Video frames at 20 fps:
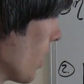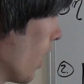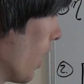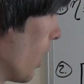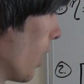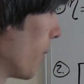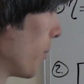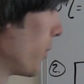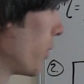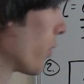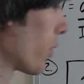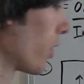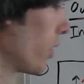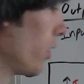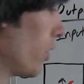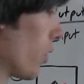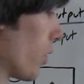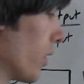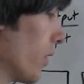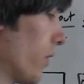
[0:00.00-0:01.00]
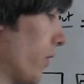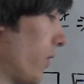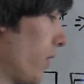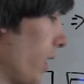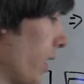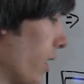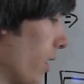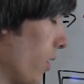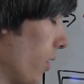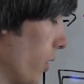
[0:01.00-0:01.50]
Um, you, you can
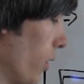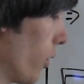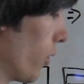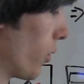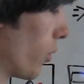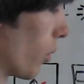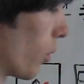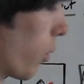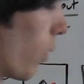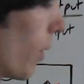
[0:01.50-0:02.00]
see it used with